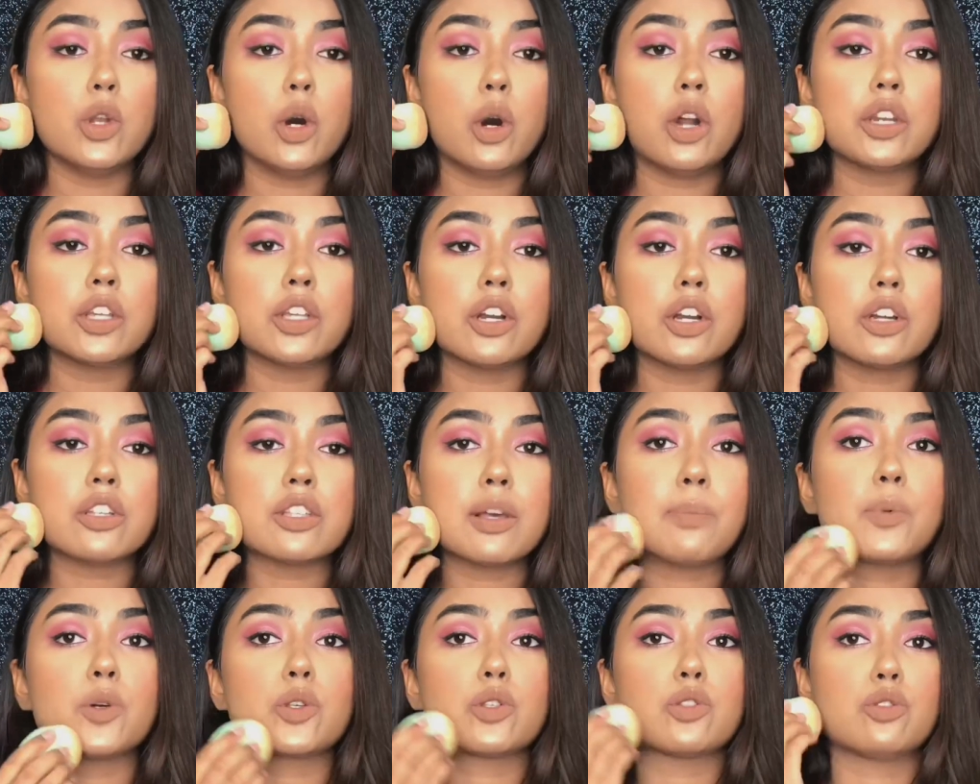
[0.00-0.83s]
nor you're
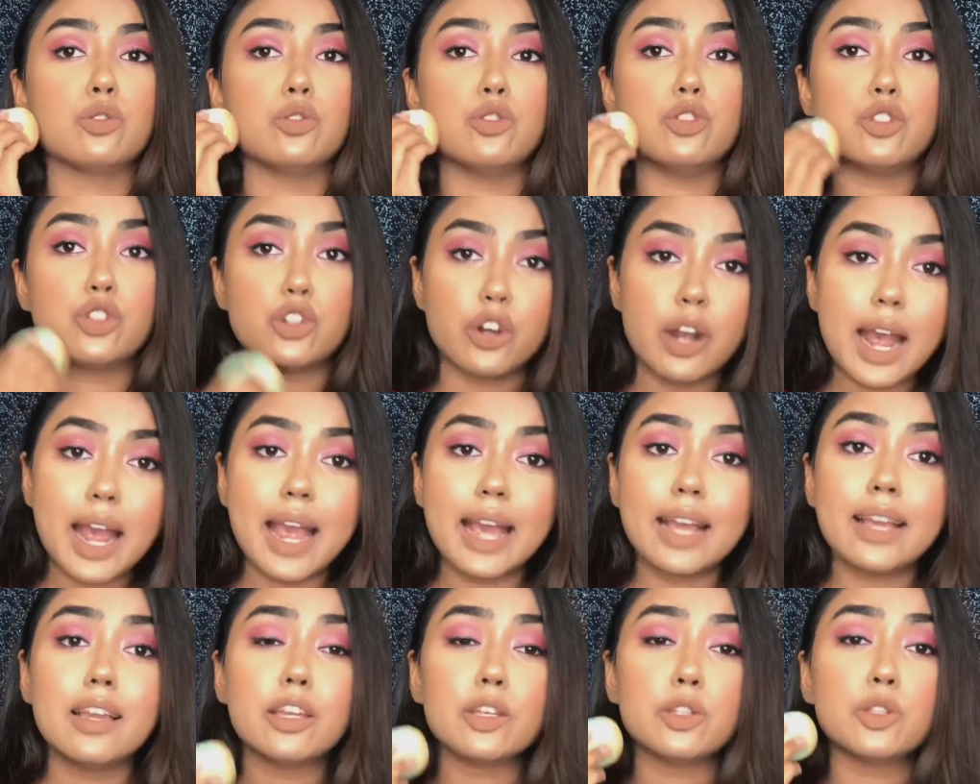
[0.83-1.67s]
supposed to
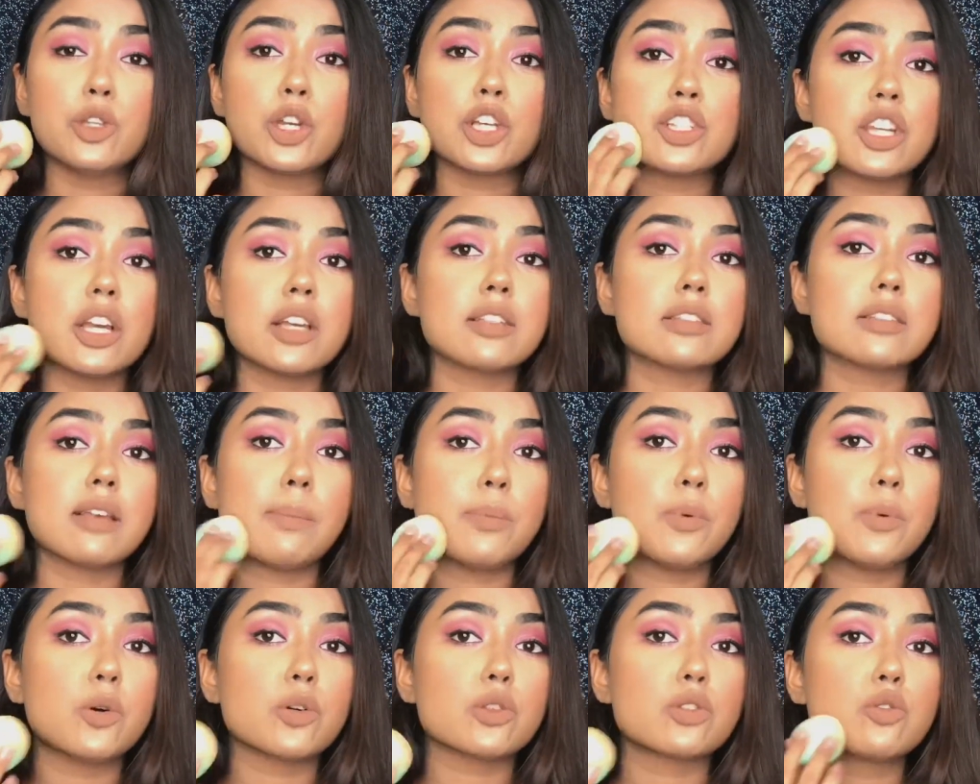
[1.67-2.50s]
drag, you're just
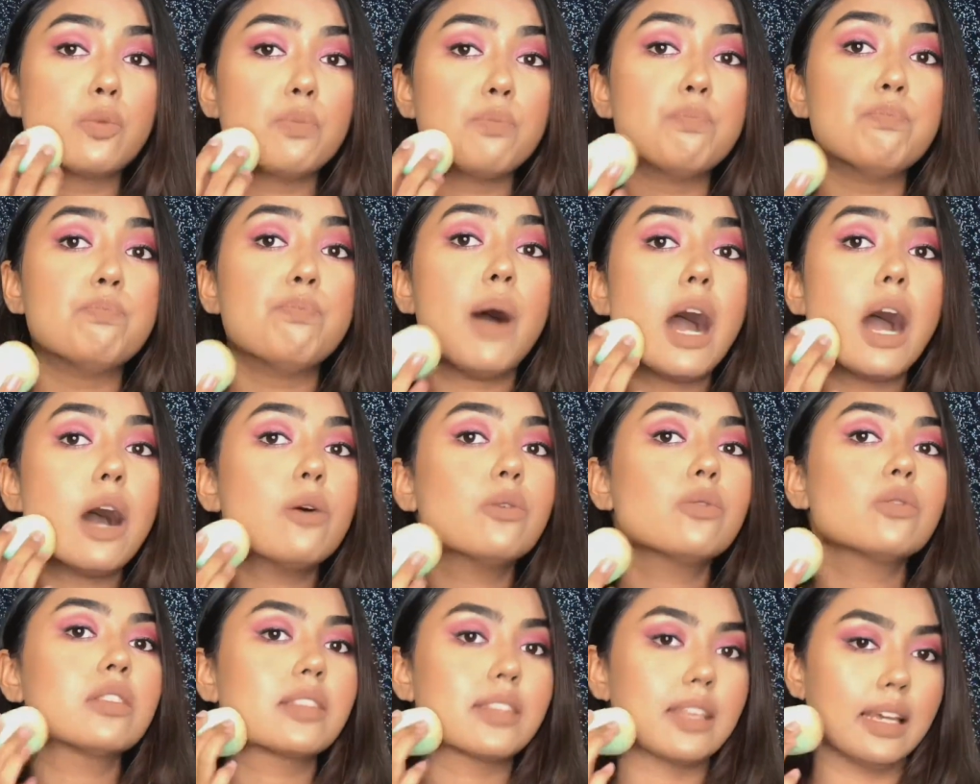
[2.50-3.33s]
supposed to
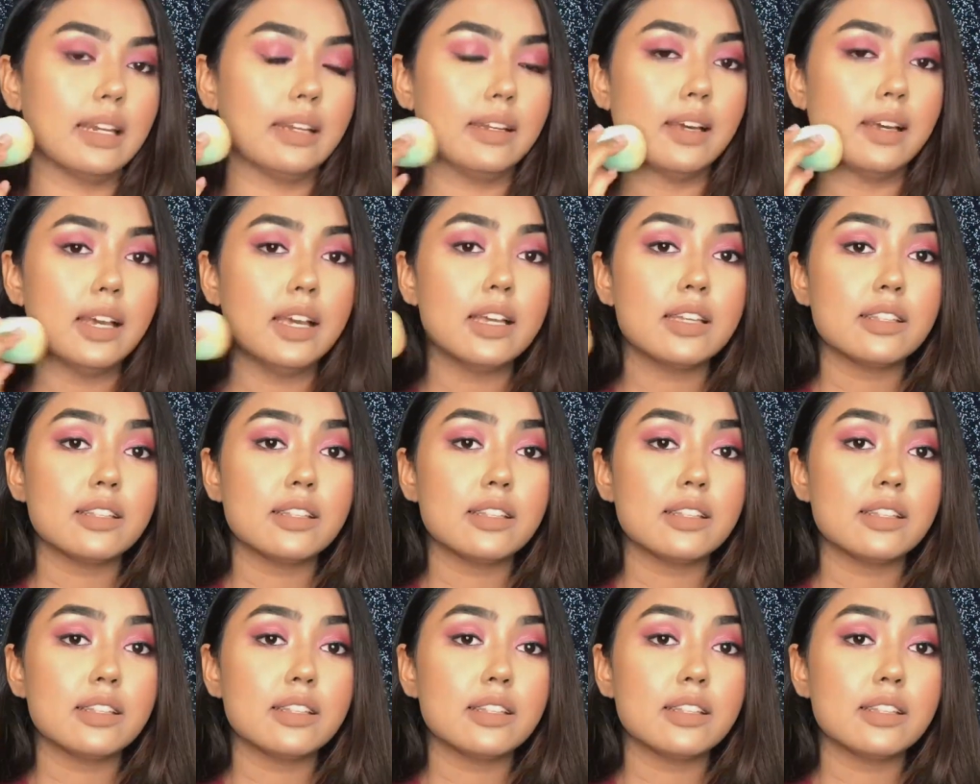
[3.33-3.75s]
bounce it.